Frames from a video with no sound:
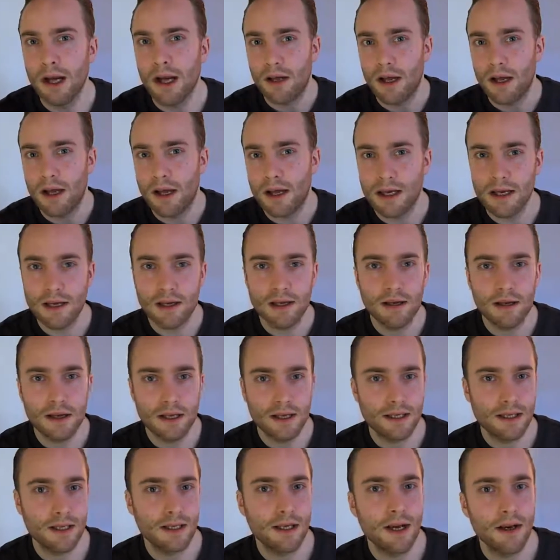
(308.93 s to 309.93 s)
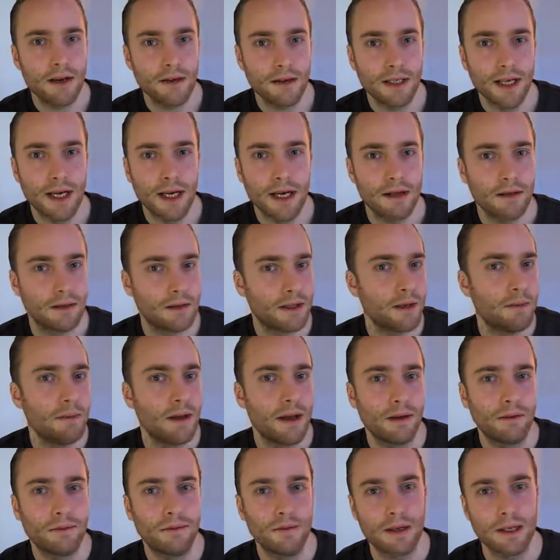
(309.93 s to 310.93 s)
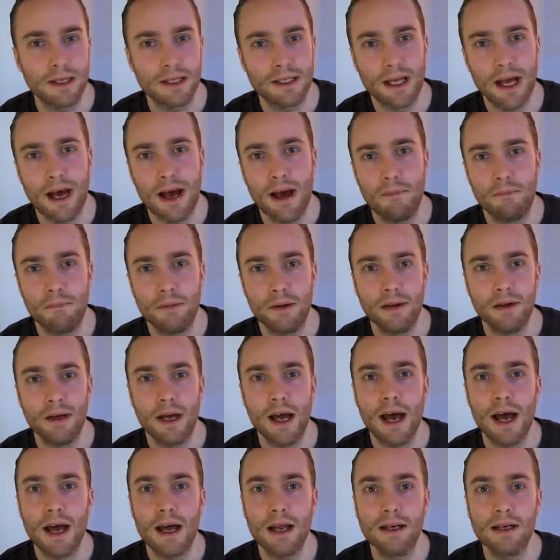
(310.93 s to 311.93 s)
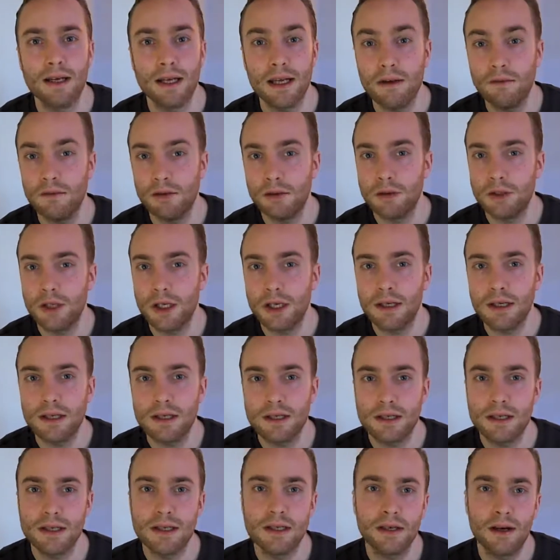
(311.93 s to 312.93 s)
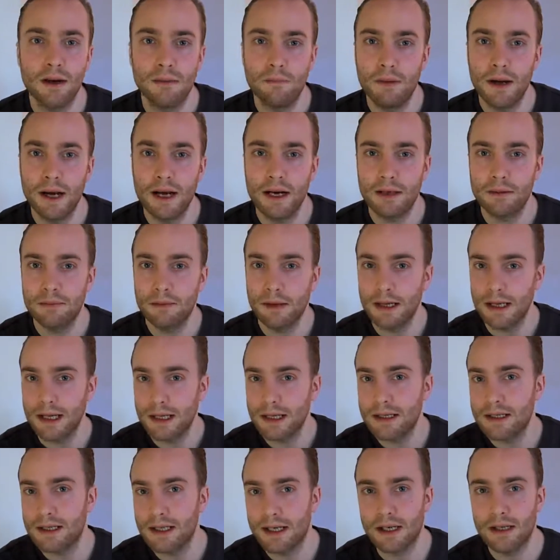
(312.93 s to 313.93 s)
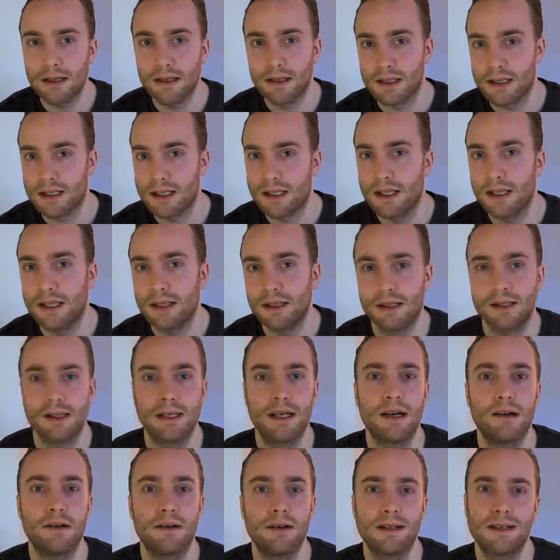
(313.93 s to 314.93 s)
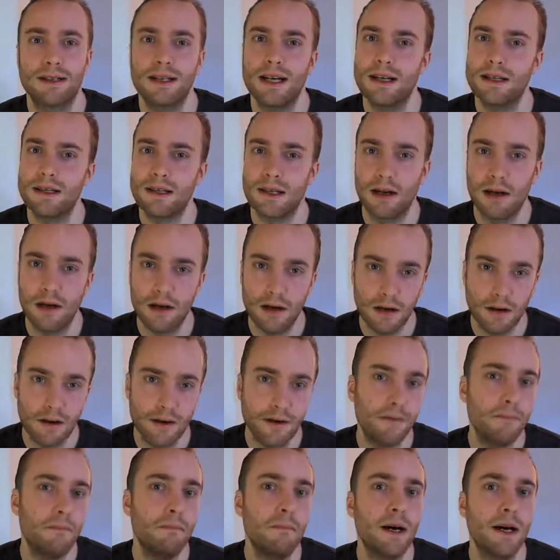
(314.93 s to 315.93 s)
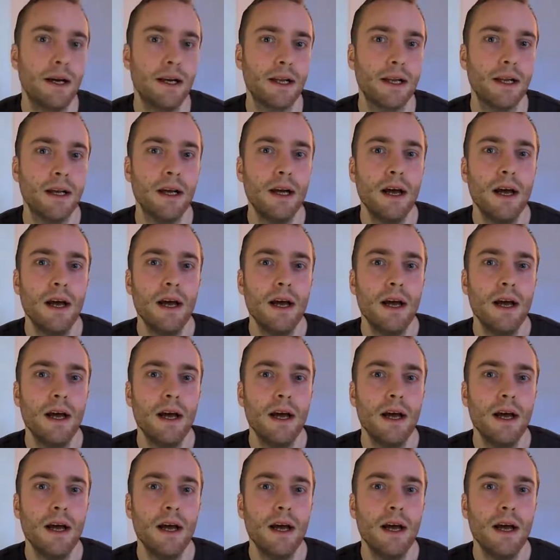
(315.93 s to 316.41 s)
He is the kind of guy who can make things happen, and Evil Geniuses are backed by Intel and SteelSeries. That's a lot of money.